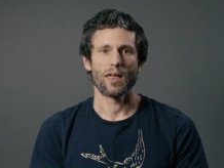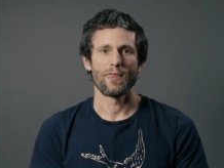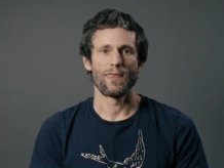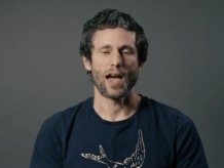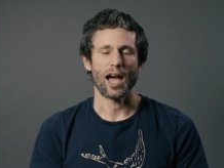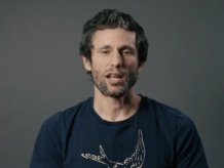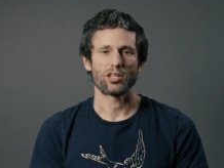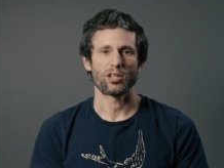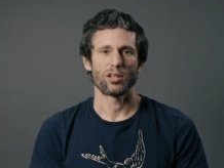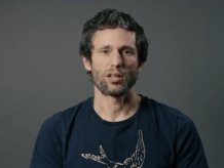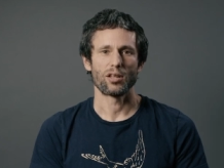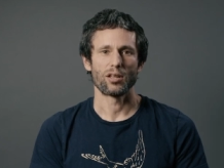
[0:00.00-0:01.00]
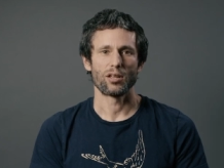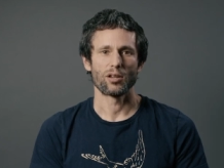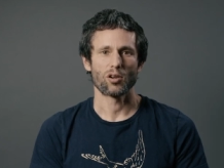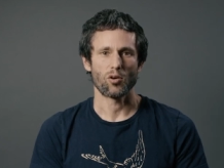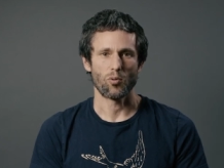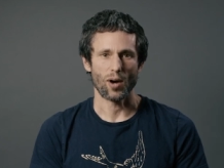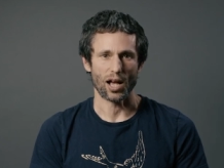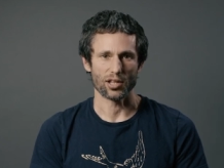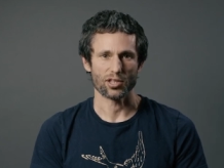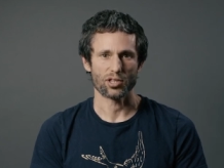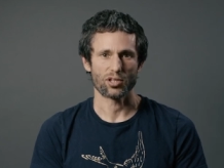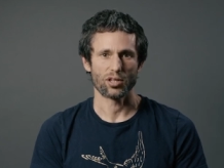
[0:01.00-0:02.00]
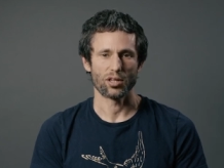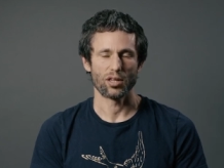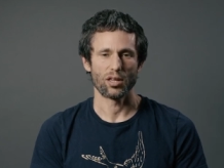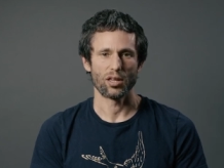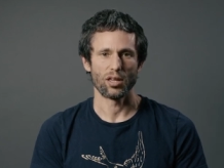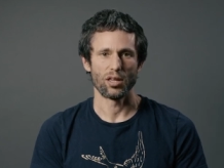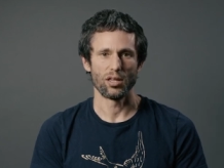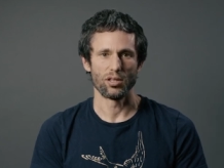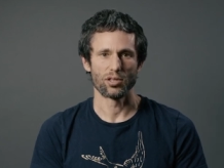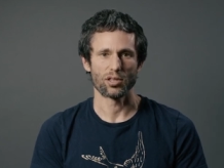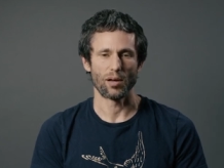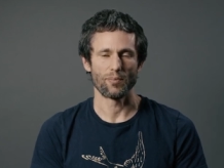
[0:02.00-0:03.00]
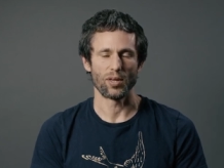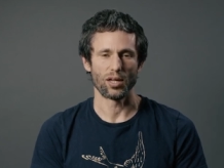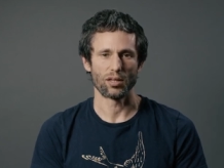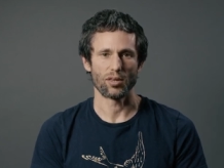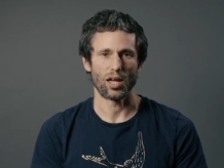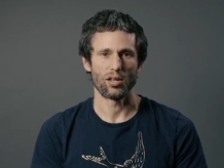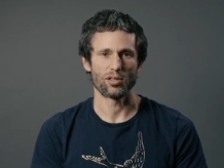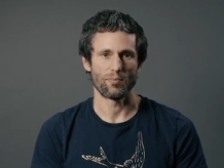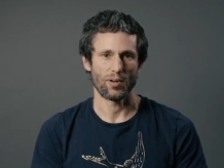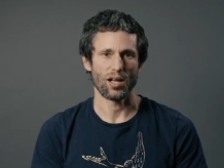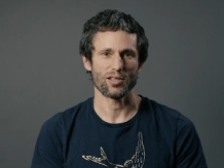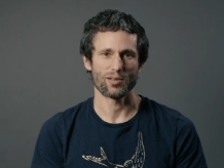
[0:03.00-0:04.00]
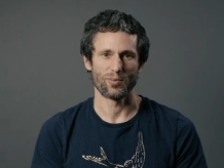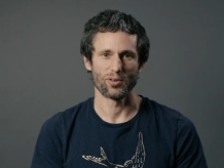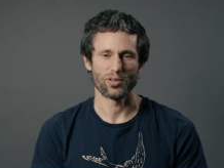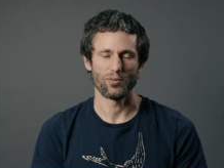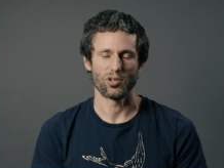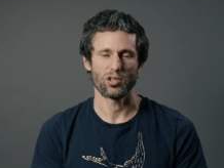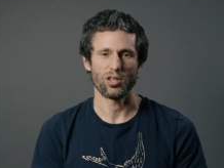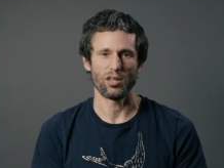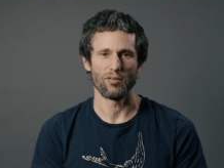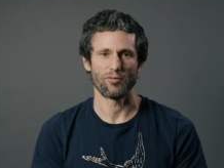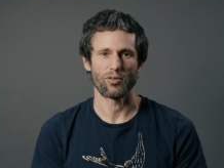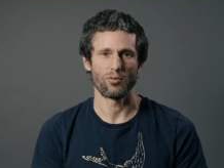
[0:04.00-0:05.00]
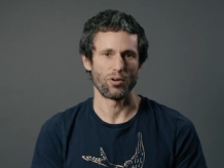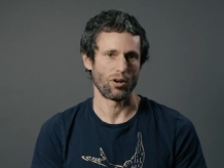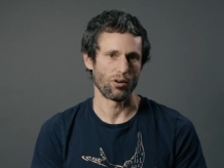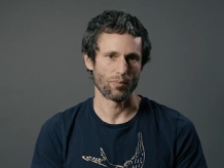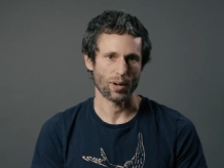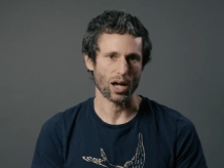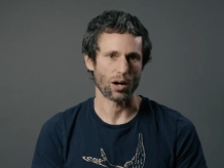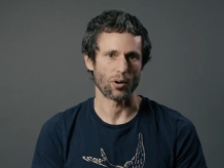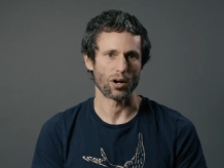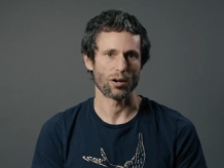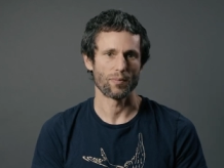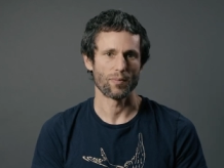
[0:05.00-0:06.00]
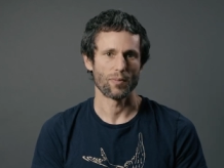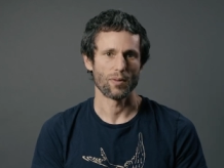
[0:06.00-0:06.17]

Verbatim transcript: That quest is something that is impossible to achieve through your own power.